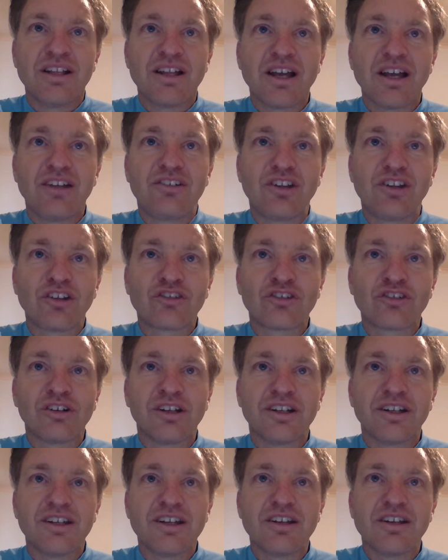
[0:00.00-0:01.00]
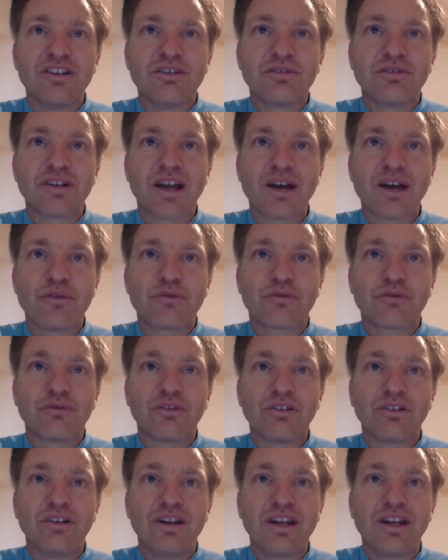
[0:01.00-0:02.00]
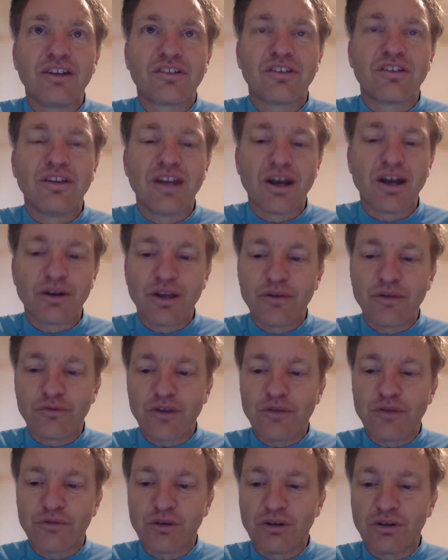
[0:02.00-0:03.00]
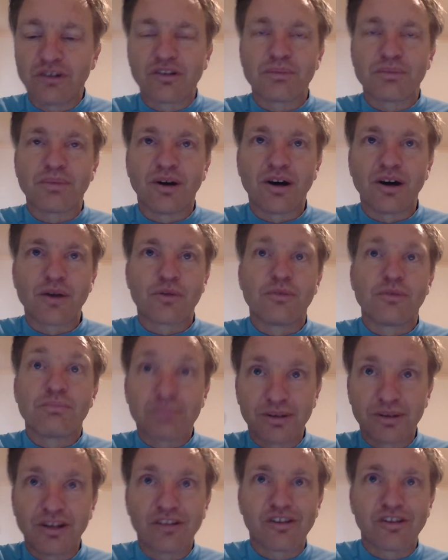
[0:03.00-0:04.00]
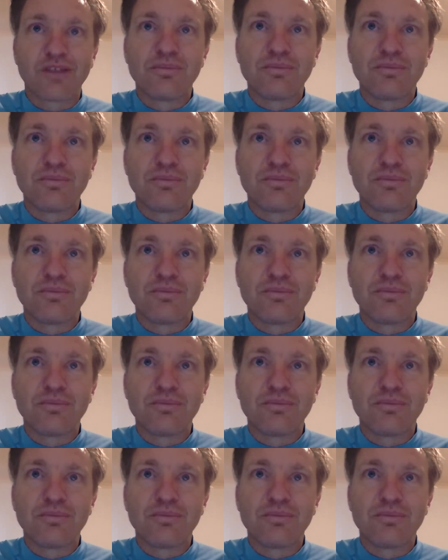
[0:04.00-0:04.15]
Additionally, you would now, if you're into Python, please let